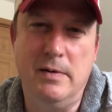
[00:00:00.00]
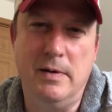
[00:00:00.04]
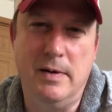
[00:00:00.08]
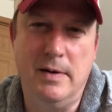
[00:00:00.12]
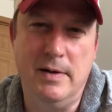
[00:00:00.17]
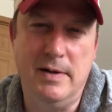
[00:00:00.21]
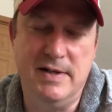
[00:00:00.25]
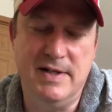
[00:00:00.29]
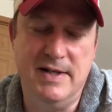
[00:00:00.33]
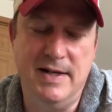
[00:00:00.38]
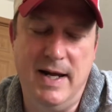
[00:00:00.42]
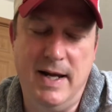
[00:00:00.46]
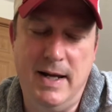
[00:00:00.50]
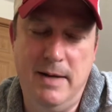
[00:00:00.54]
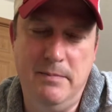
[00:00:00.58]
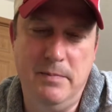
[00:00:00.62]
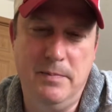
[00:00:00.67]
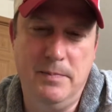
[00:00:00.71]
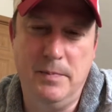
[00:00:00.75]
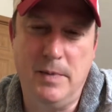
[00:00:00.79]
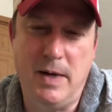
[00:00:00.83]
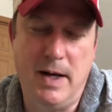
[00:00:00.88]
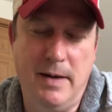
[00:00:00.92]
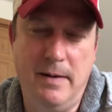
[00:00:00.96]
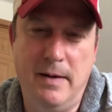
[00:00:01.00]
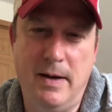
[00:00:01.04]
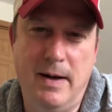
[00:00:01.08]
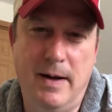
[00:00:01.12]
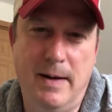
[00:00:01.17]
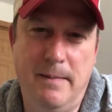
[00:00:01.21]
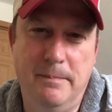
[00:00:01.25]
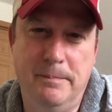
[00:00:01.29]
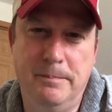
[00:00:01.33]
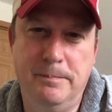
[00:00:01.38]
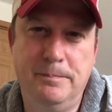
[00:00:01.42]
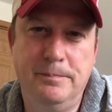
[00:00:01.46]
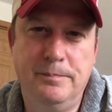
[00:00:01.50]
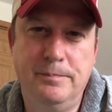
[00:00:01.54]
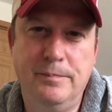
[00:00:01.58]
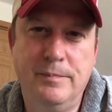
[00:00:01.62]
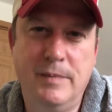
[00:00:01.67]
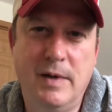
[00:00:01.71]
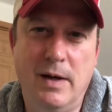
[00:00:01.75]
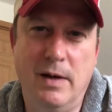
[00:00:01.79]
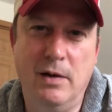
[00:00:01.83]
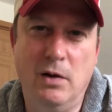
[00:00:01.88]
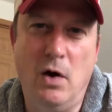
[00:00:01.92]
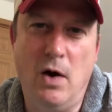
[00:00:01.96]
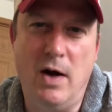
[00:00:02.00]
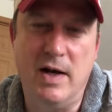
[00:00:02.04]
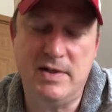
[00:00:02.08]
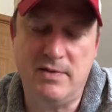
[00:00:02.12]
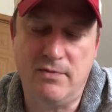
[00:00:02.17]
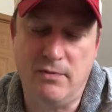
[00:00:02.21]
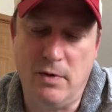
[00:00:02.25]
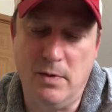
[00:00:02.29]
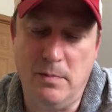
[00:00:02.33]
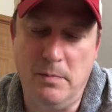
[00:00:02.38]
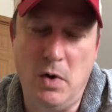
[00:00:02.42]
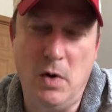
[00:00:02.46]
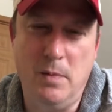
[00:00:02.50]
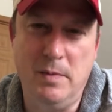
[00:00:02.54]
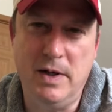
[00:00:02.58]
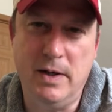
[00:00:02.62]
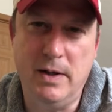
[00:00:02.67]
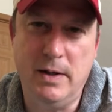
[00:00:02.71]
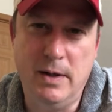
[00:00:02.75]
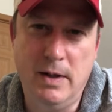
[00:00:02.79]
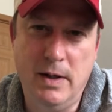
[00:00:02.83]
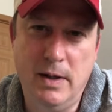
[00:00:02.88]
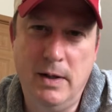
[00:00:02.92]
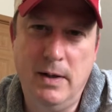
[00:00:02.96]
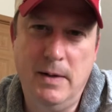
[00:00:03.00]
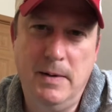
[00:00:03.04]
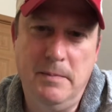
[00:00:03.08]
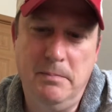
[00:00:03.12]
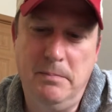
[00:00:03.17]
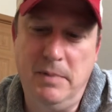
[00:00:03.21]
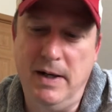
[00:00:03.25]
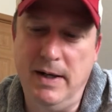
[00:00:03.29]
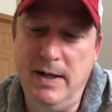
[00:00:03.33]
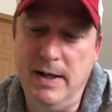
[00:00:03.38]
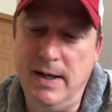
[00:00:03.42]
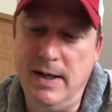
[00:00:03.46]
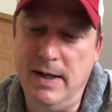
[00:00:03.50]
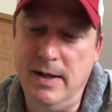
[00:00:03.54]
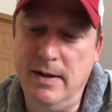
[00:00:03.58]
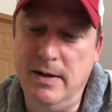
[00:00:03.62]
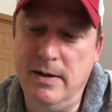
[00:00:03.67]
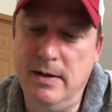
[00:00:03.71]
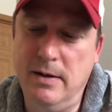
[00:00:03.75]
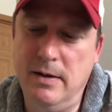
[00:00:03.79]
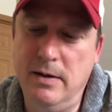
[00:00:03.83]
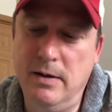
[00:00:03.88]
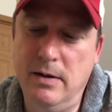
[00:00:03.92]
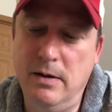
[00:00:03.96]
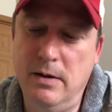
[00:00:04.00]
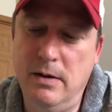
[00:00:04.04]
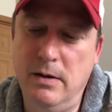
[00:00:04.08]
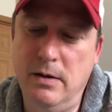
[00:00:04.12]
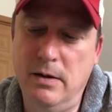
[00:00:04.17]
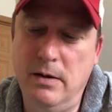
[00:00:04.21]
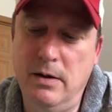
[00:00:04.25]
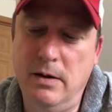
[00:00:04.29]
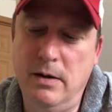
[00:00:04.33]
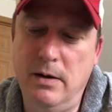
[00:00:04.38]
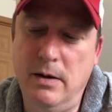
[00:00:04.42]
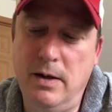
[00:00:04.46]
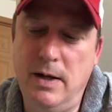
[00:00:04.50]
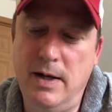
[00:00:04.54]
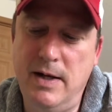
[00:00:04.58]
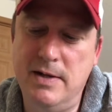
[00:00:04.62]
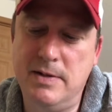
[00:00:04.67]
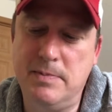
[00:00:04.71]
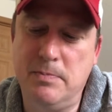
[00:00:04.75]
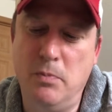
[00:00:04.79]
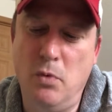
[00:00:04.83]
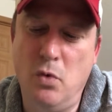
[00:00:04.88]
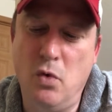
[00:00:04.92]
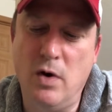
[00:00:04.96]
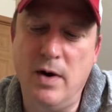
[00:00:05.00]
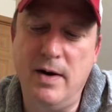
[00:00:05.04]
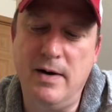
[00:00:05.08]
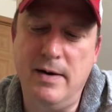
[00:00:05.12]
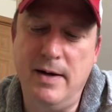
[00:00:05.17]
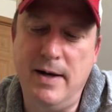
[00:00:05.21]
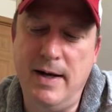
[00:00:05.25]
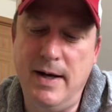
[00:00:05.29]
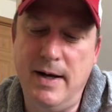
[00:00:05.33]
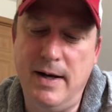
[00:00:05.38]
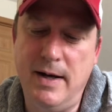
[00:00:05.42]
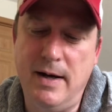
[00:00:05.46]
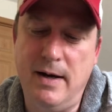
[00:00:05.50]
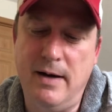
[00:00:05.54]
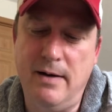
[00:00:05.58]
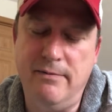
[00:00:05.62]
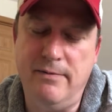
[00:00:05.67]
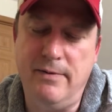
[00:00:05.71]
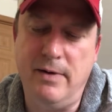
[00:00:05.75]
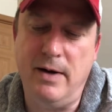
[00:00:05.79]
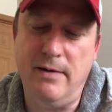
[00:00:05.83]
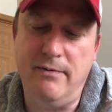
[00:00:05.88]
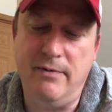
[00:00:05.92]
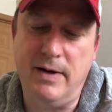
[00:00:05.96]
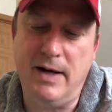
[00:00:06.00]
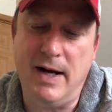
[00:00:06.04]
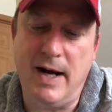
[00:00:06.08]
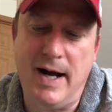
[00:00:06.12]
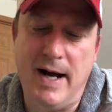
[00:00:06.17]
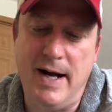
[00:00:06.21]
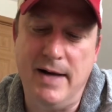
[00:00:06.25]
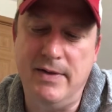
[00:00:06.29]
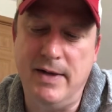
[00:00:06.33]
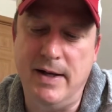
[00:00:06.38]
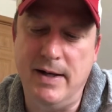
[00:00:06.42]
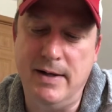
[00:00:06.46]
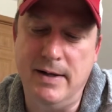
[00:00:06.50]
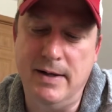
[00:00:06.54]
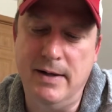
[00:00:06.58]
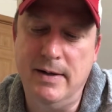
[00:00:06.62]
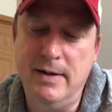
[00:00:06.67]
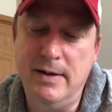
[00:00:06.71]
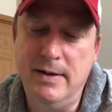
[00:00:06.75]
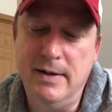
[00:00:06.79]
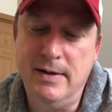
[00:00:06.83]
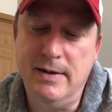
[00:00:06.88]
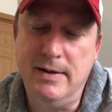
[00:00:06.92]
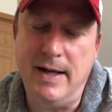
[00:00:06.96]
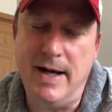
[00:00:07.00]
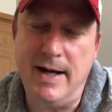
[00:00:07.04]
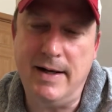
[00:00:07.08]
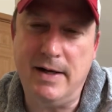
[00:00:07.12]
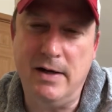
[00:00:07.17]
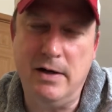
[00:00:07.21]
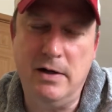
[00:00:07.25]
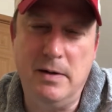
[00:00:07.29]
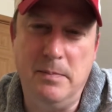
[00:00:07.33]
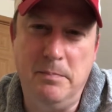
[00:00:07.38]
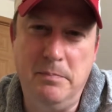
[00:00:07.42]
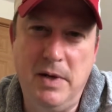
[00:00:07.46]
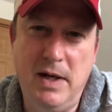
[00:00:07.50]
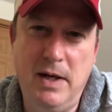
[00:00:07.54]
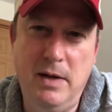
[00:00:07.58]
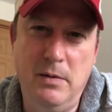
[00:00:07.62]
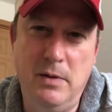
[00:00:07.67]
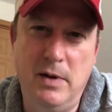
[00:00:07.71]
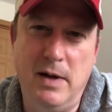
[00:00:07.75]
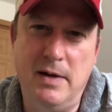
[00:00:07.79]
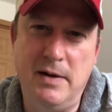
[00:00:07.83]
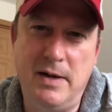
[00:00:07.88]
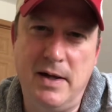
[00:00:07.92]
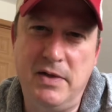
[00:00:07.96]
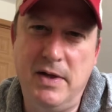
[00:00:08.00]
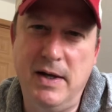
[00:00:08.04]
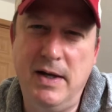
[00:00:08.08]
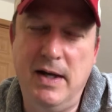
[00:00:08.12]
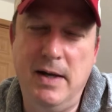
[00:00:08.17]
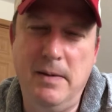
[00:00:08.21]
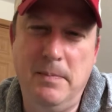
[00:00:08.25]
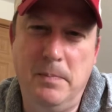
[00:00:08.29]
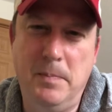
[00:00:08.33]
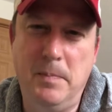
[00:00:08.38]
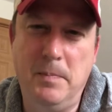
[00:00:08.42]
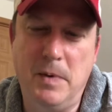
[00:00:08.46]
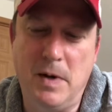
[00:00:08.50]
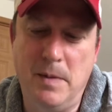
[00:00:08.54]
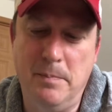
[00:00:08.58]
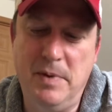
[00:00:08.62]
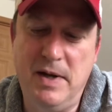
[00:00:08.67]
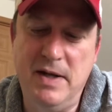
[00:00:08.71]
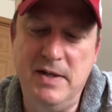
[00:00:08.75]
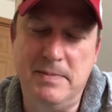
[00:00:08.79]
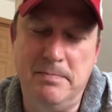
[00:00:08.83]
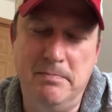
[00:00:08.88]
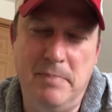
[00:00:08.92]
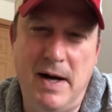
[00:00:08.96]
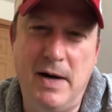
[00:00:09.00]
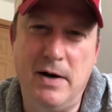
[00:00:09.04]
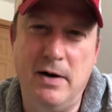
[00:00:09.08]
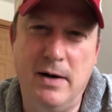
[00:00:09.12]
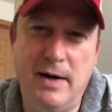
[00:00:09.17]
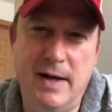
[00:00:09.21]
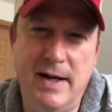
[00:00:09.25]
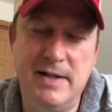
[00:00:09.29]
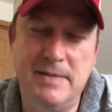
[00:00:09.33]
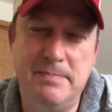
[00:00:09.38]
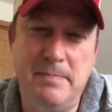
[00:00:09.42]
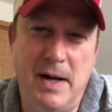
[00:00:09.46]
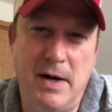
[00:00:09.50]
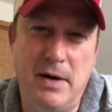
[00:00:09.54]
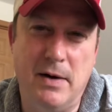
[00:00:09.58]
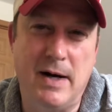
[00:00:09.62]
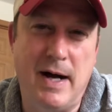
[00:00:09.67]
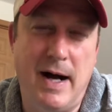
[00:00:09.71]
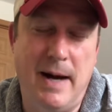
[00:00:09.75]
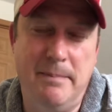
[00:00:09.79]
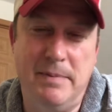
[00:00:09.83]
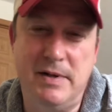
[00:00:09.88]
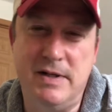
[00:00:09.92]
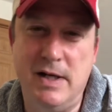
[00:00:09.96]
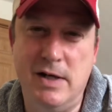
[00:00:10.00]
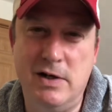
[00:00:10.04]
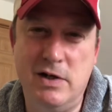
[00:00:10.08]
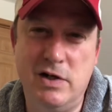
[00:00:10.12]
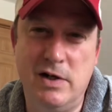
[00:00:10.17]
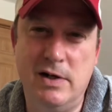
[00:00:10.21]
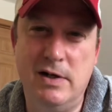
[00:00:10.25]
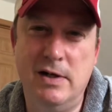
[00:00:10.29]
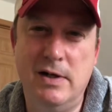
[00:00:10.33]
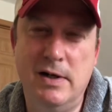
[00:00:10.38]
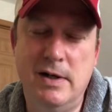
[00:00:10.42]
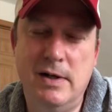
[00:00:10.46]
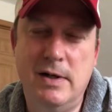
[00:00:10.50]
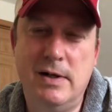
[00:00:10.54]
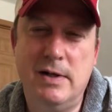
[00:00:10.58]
His name I'm lost for a moment, but he's more of a guy that can compete. I think he competes better against better competition.